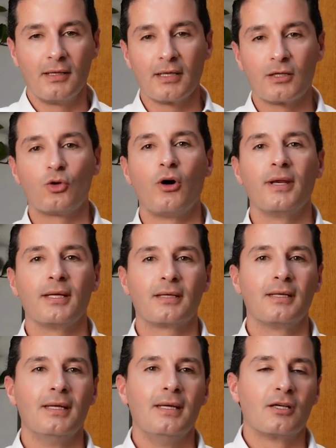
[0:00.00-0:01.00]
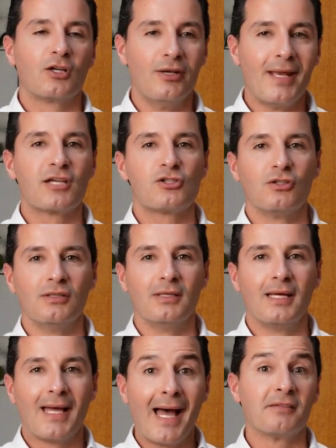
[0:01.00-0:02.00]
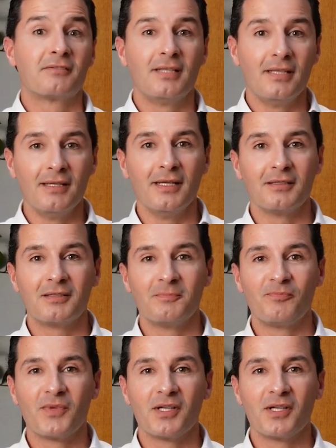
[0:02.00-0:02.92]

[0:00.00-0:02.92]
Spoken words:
electronic connection has tin in it.